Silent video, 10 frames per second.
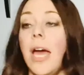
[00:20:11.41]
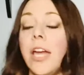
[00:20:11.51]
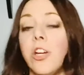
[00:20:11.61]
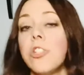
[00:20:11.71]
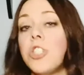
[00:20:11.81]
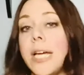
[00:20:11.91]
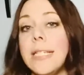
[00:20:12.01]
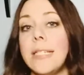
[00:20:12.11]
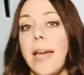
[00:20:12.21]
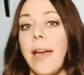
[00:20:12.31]
and you're
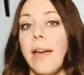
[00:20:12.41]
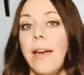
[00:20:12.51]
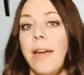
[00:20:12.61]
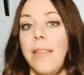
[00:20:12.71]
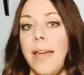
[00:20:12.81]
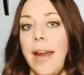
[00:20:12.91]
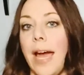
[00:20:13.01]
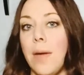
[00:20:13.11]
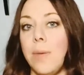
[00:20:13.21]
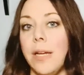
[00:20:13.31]
chasing that
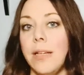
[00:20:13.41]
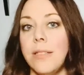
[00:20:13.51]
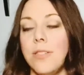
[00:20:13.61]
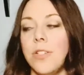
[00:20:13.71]
happiness.